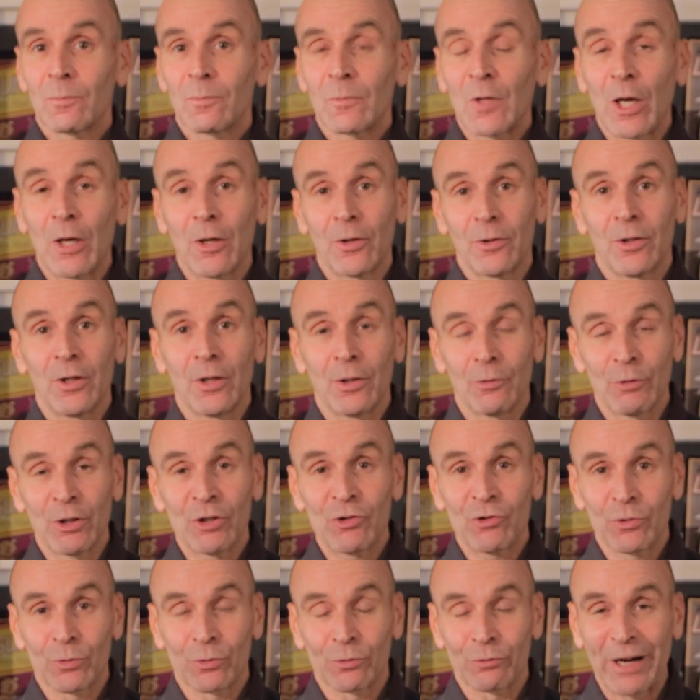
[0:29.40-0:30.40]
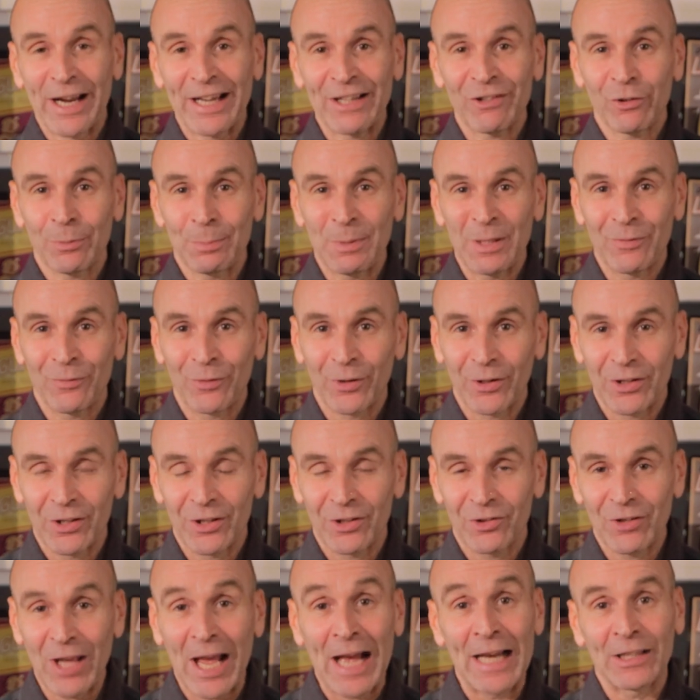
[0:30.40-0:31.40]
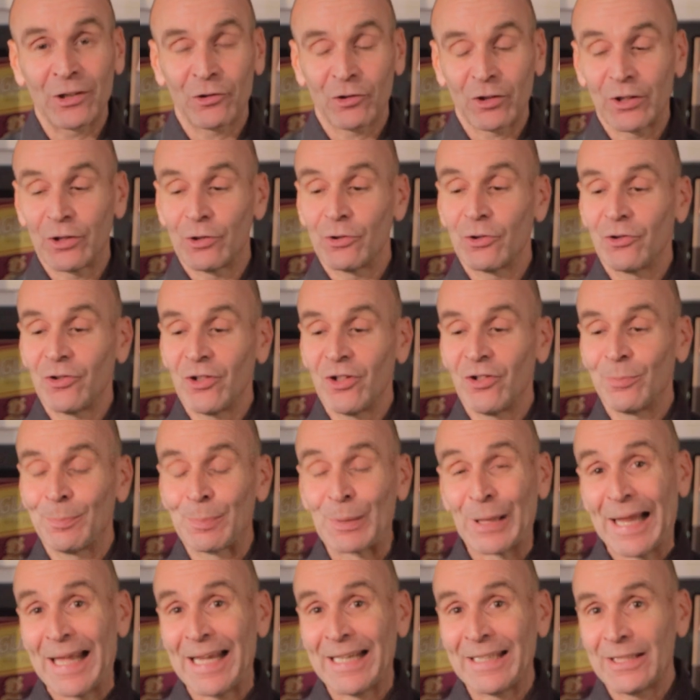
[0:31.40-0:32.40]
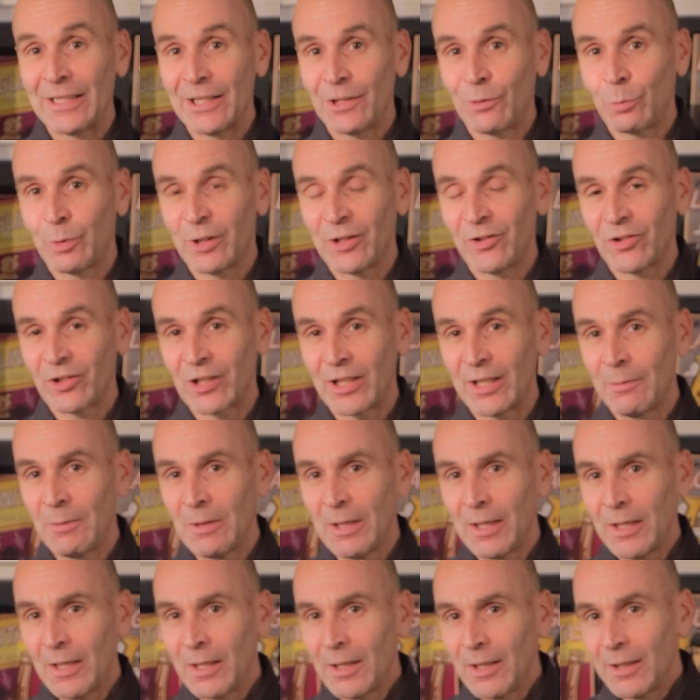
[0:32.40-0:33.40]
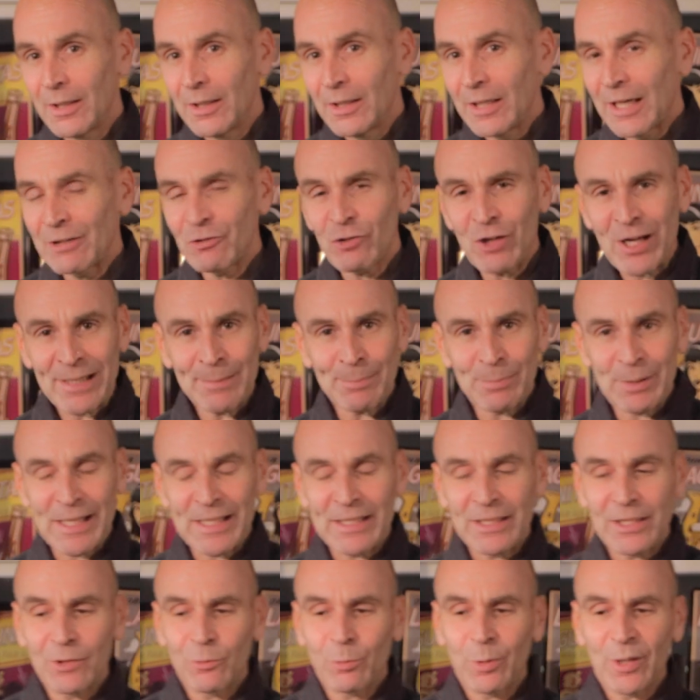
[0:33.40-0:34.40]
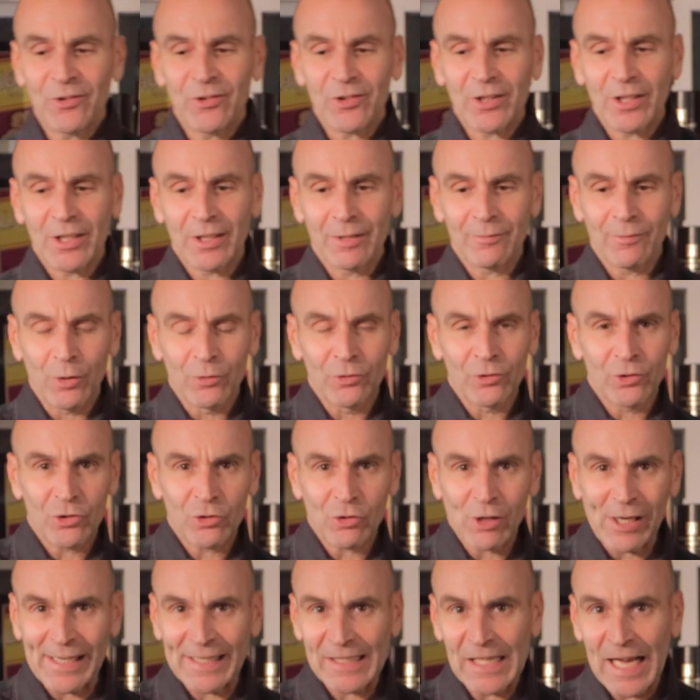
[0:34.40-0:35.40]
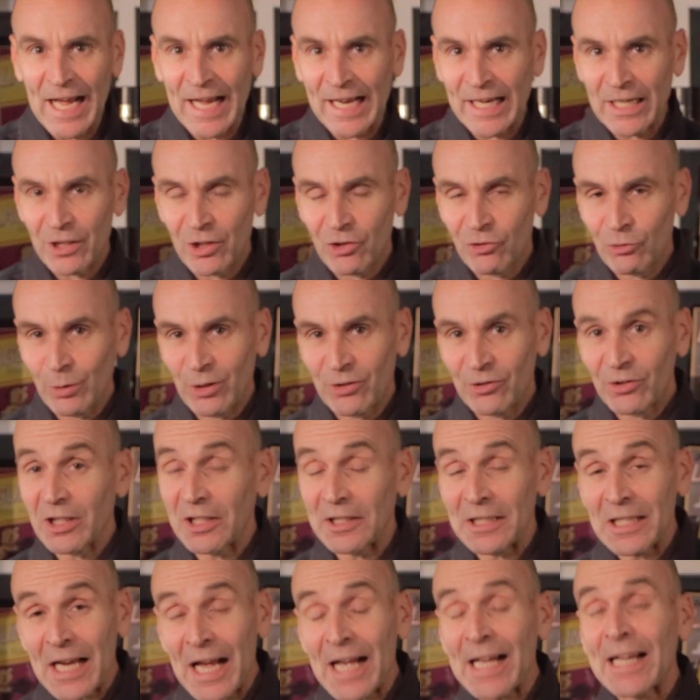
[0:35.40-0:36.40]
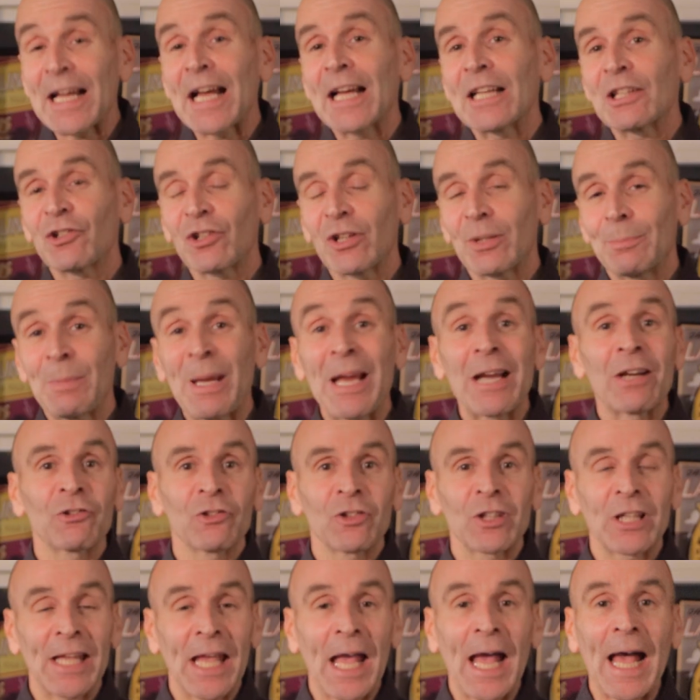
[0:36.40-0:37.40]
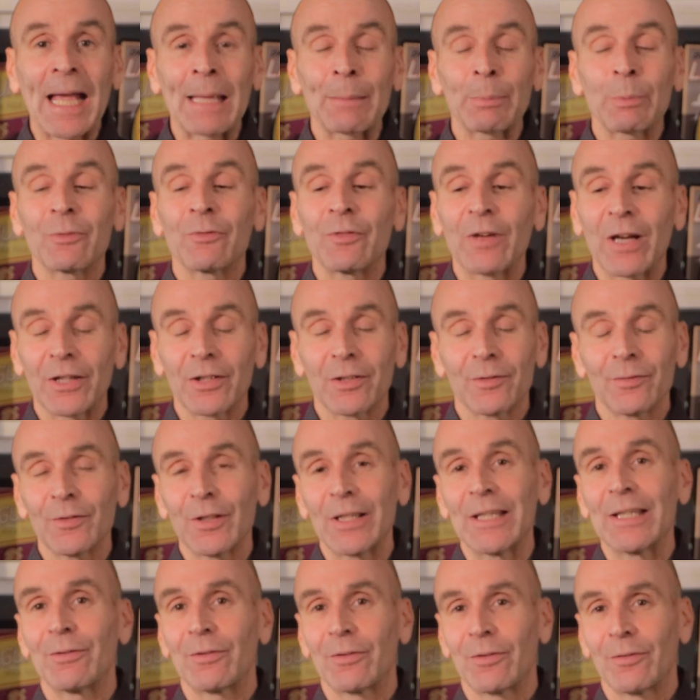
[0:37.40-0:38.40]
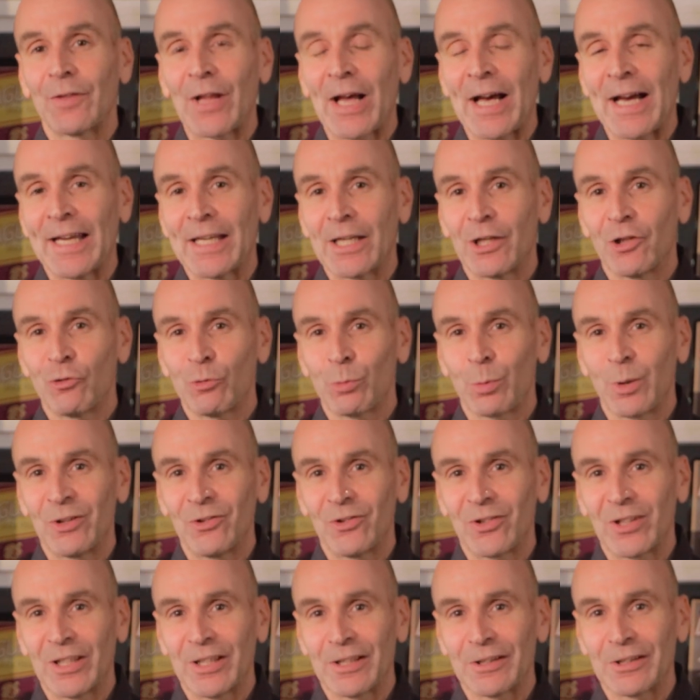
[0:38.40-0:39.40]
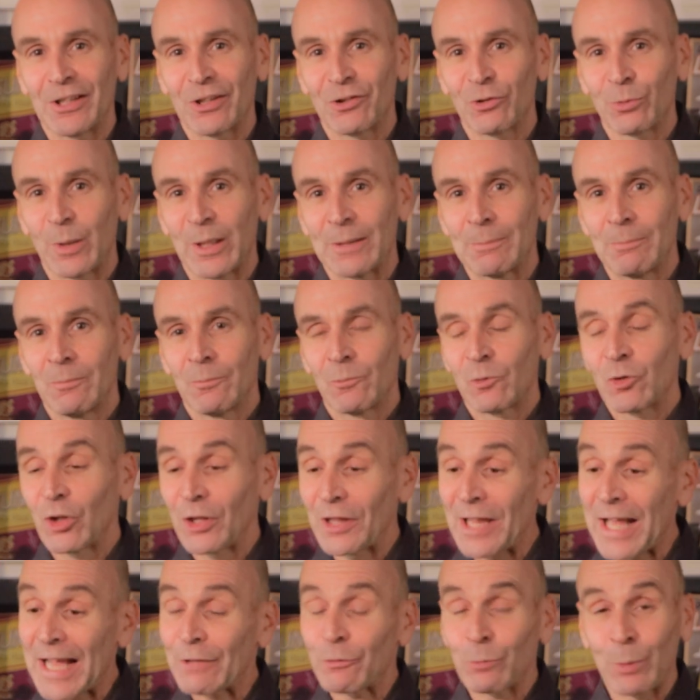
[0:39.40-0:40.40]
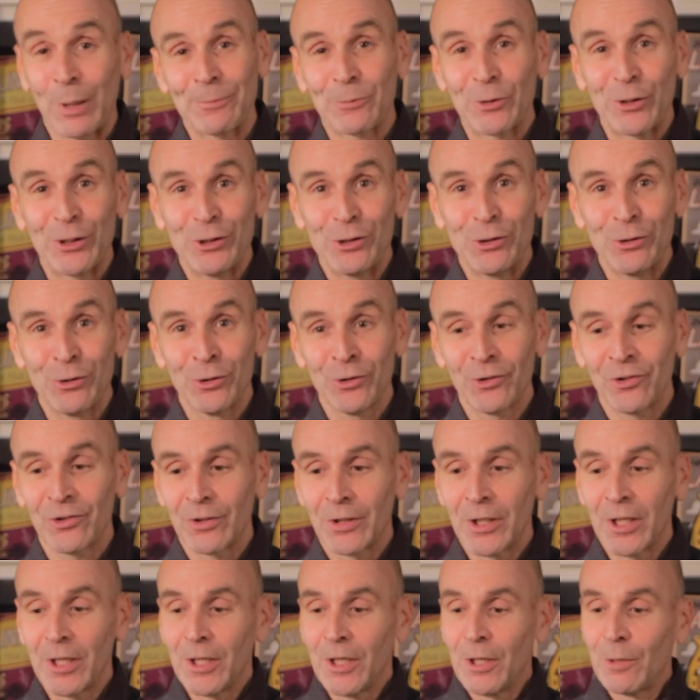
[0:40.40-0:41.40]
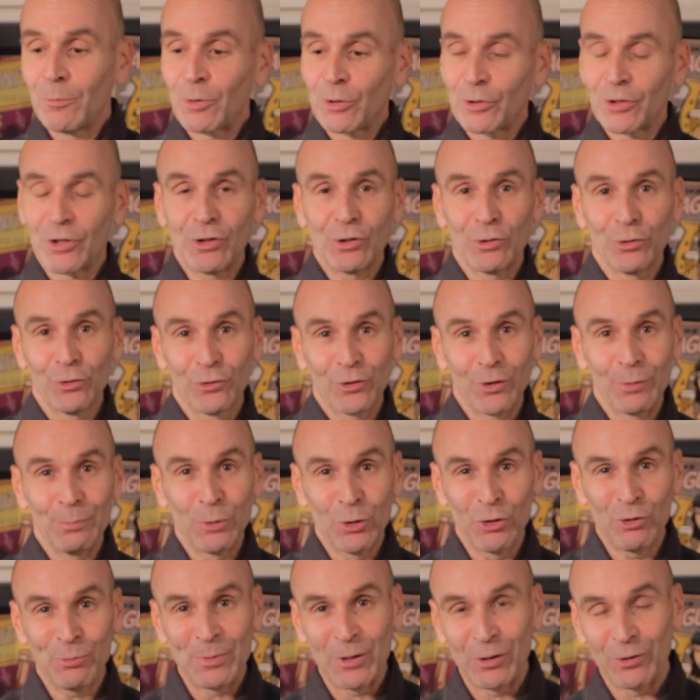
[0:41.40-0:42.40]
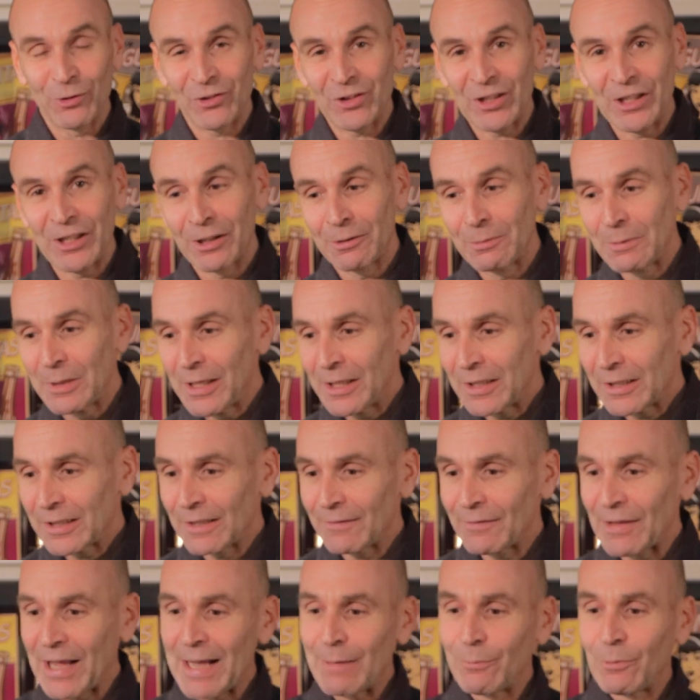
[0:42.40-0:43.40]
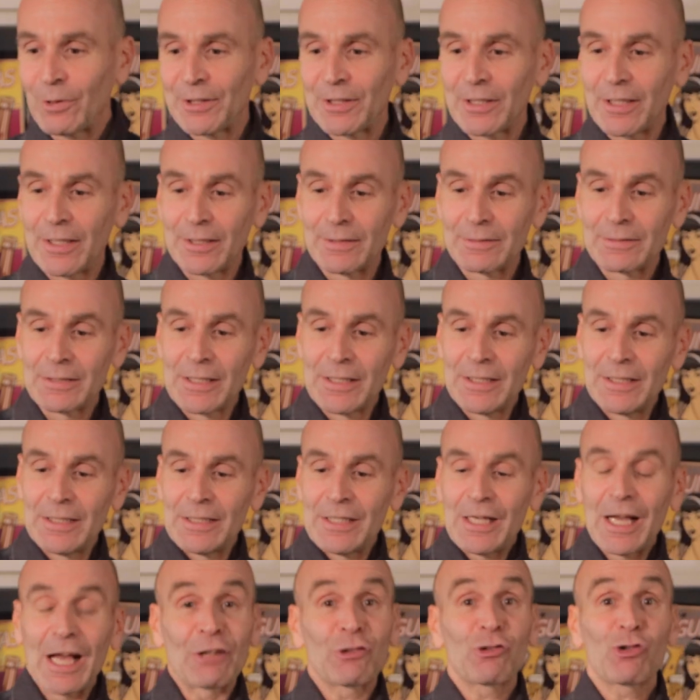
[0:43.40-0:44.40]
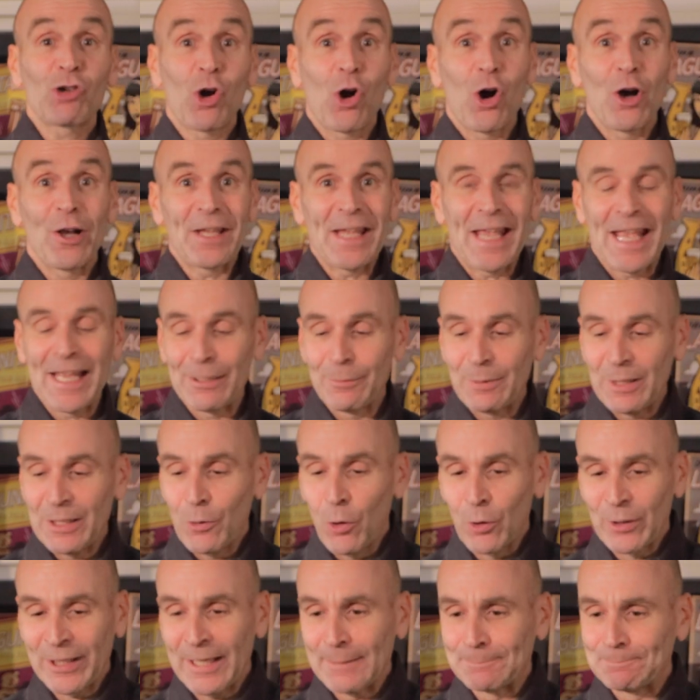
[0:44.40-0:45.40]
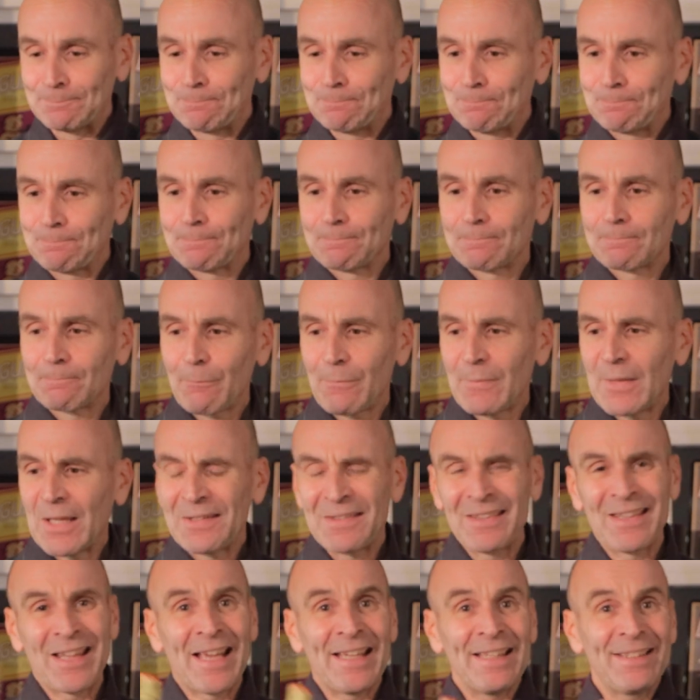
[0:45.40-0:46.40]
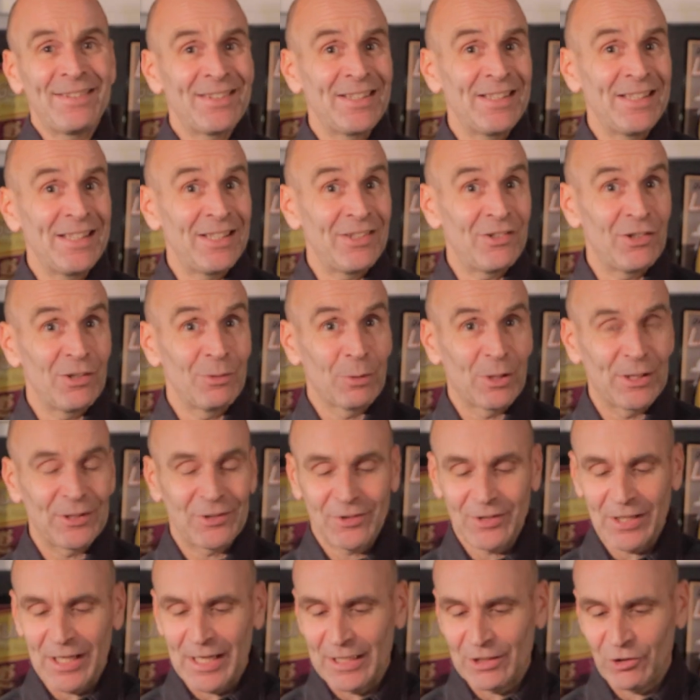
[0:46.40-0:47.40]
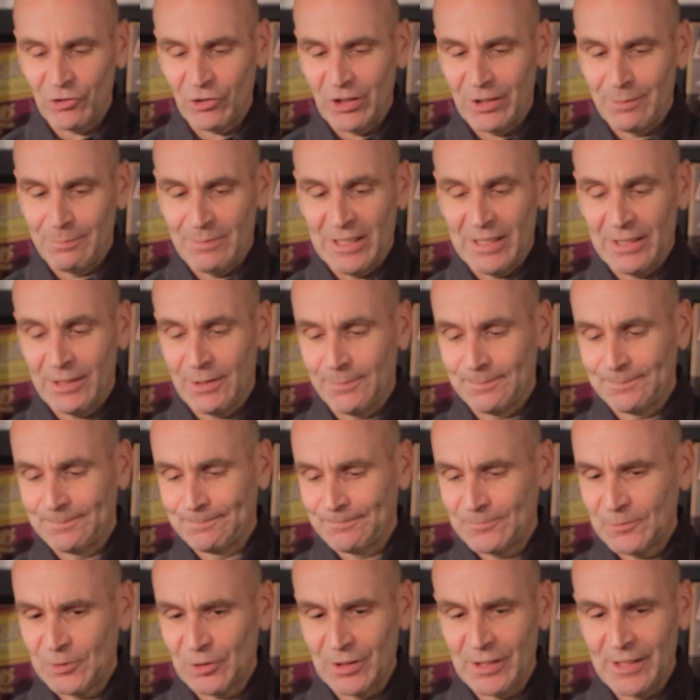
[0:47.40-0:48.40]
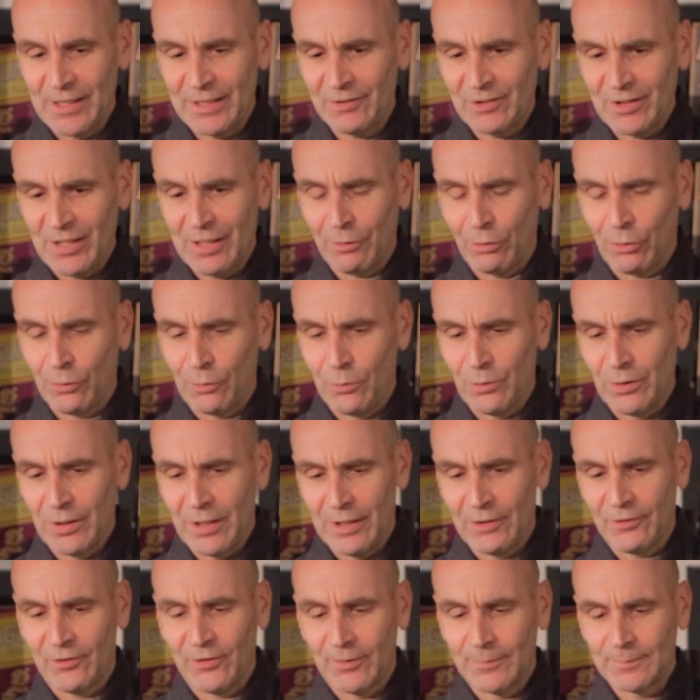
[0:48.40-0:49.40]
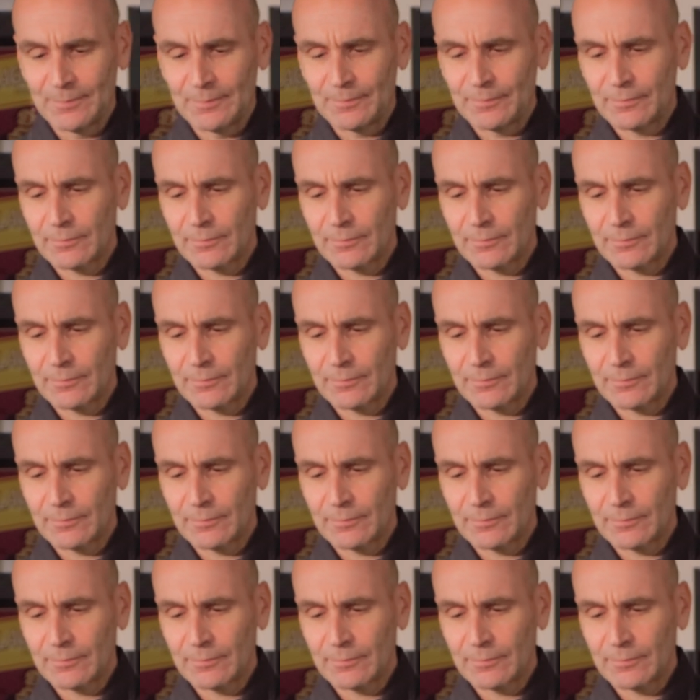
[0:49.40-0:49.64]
Now the original recipe for this actually uses blended whisky. I tried blended whisky and I've also tried Irish whisky, and personally I prefer the flavour of the Irish whisky in this one. So that's what I'm going to use. We're going to use the Bushmills here, give that one a shot anyway. Okay, nice and easy one to actually make. So let's get through this.